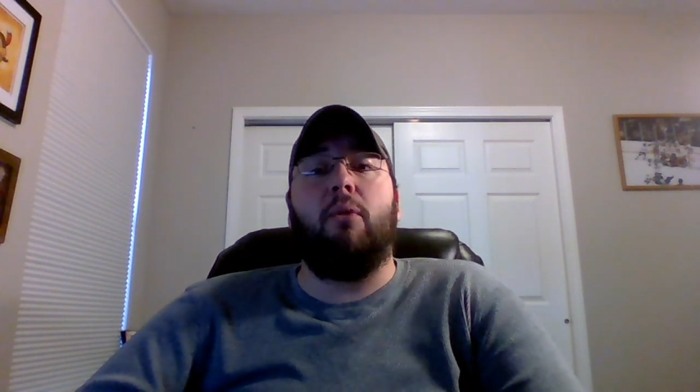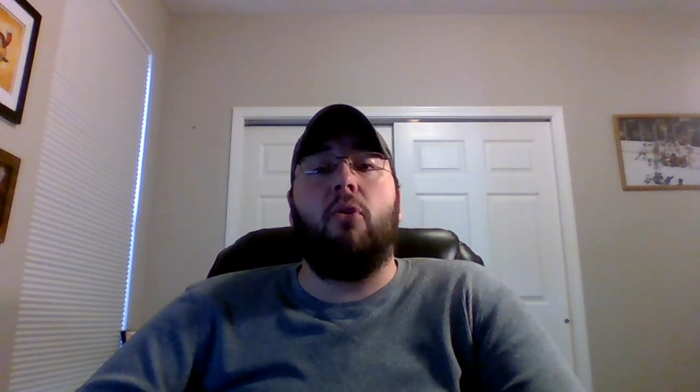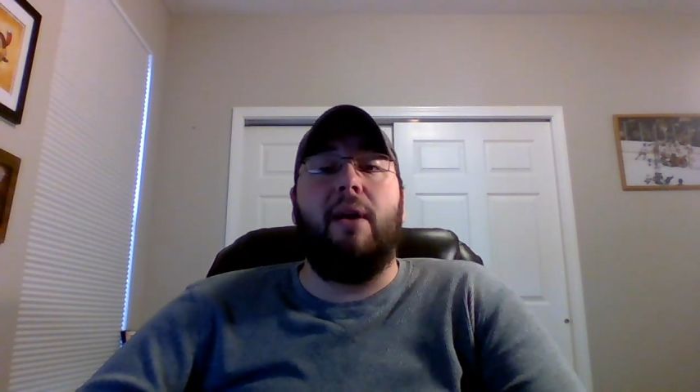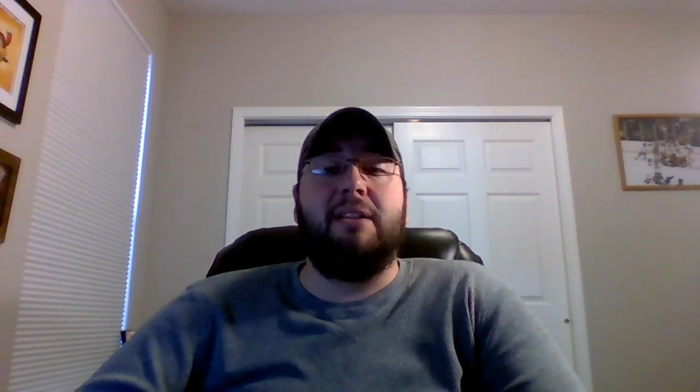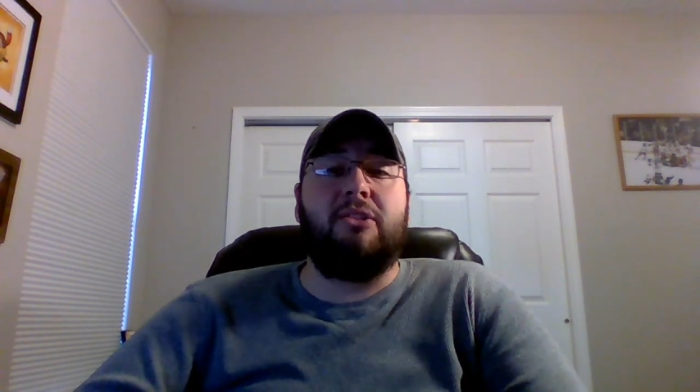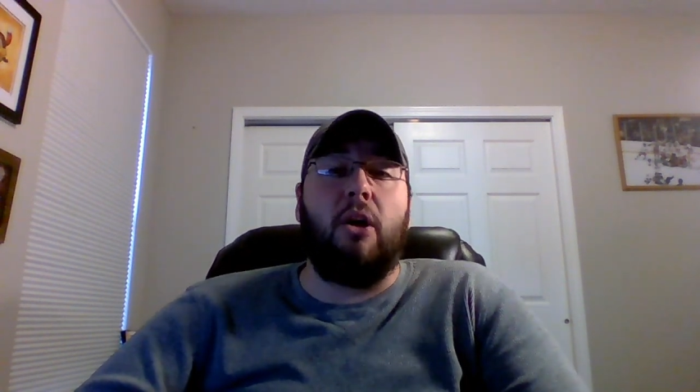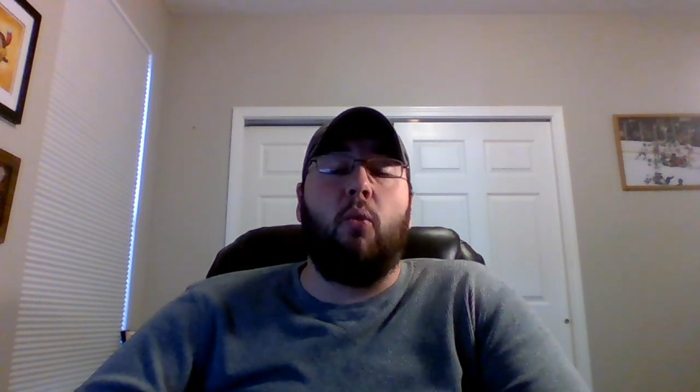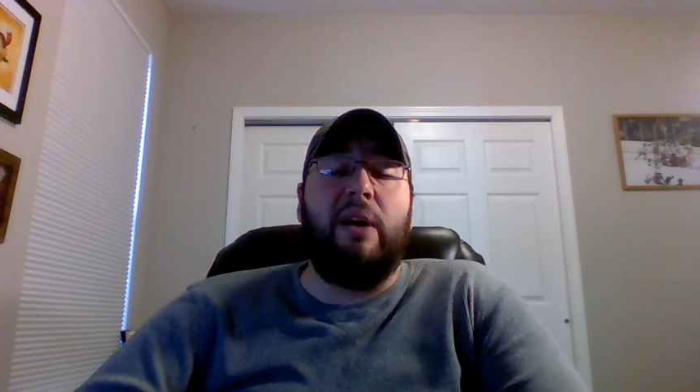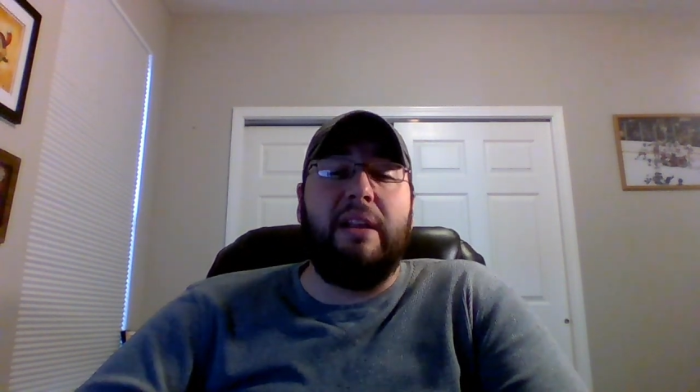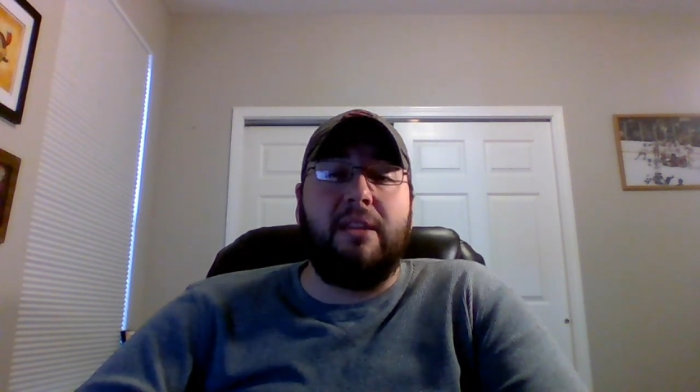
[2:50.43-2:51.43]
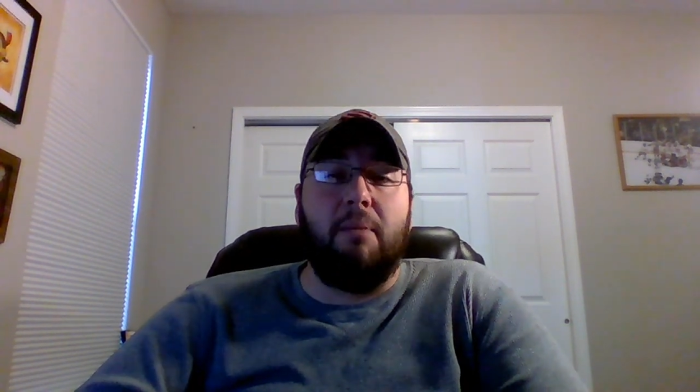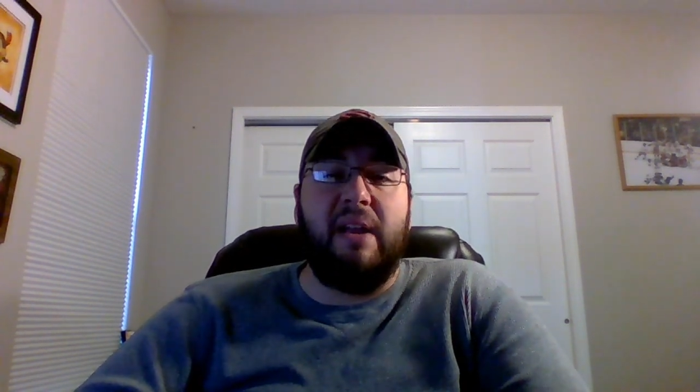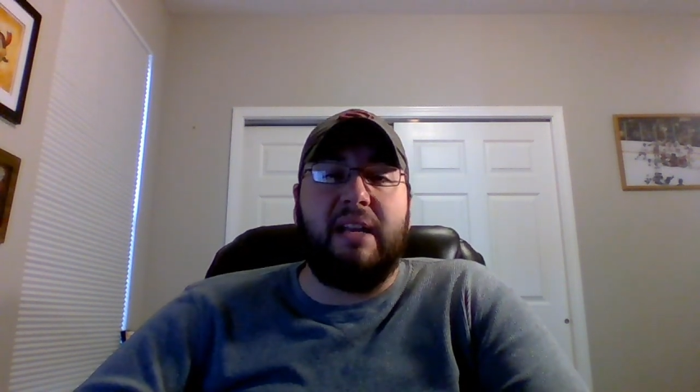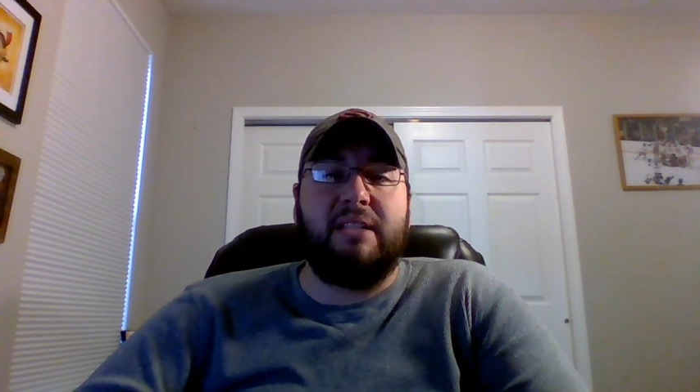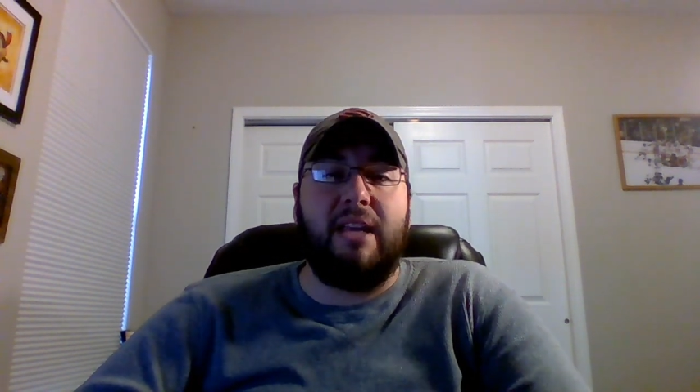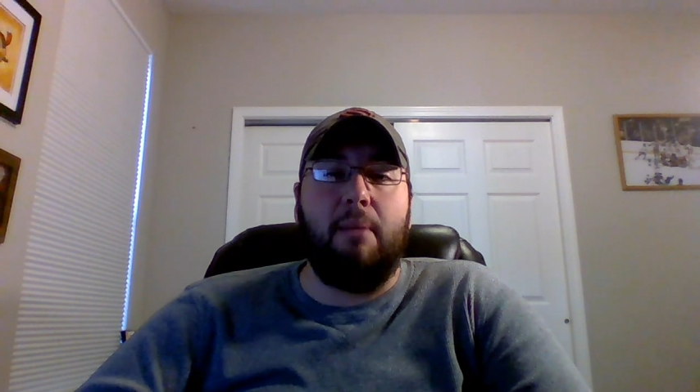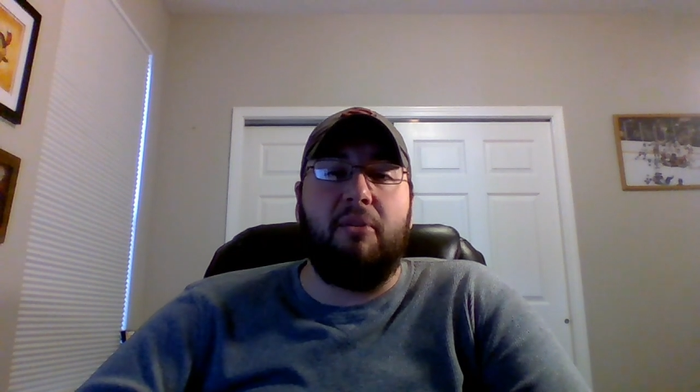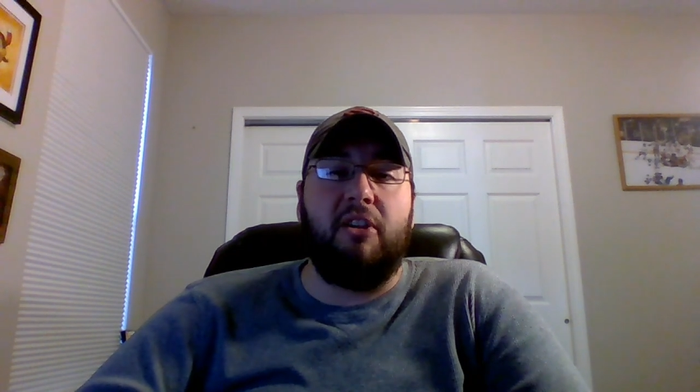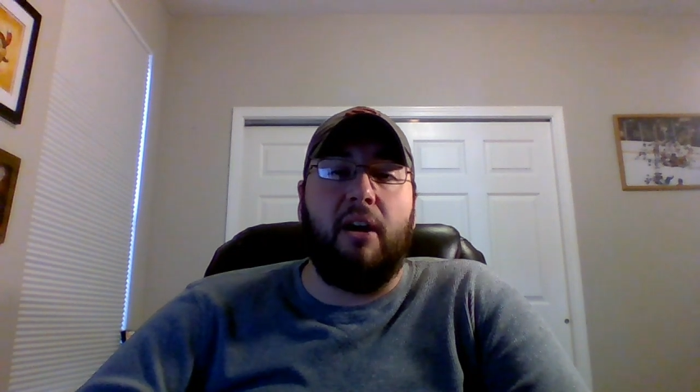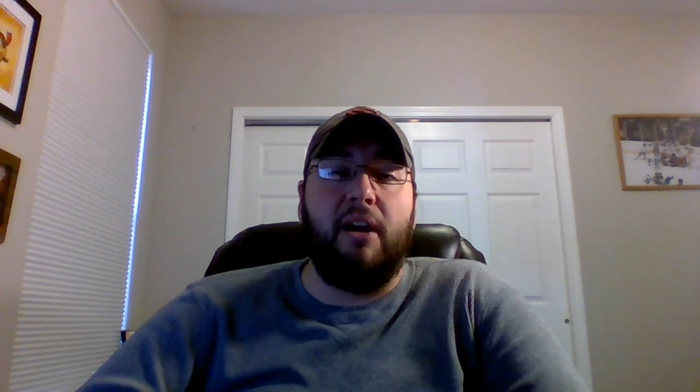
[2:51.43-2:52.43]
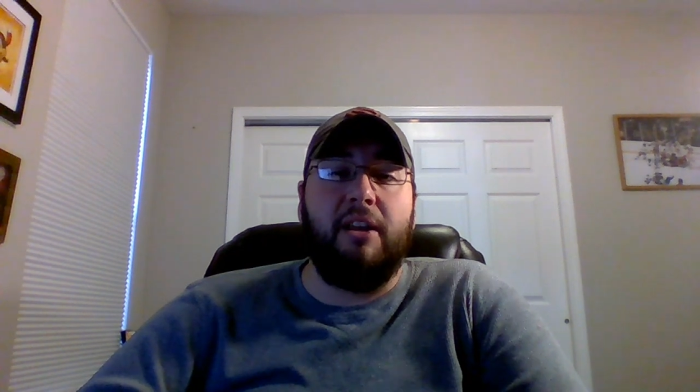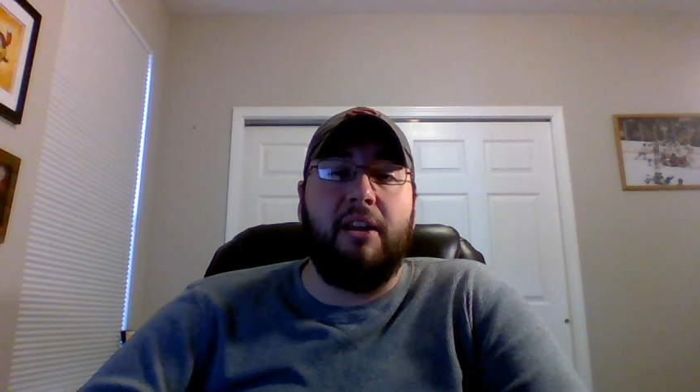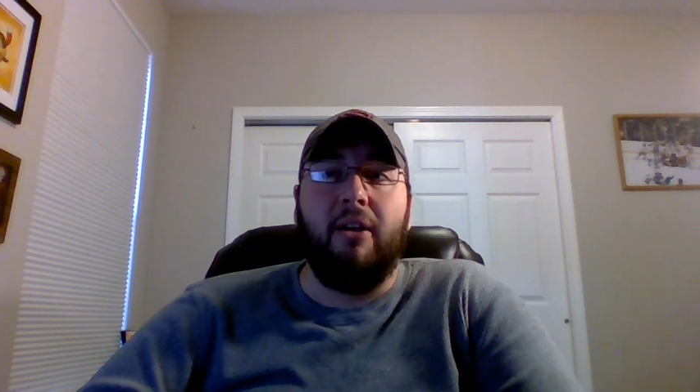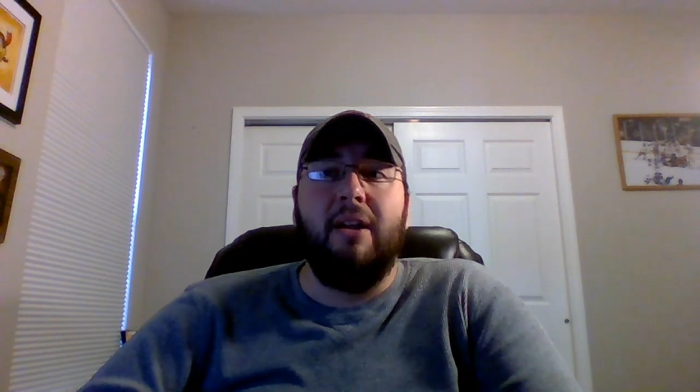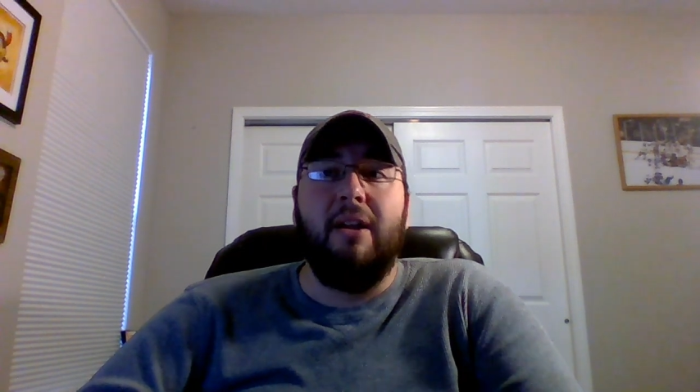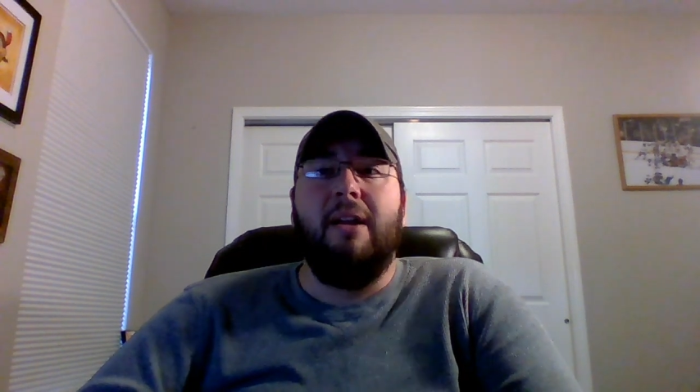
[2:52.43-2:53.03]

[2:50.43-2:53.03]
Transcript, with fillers: We'll go ahead and start with the biggest game of the night here.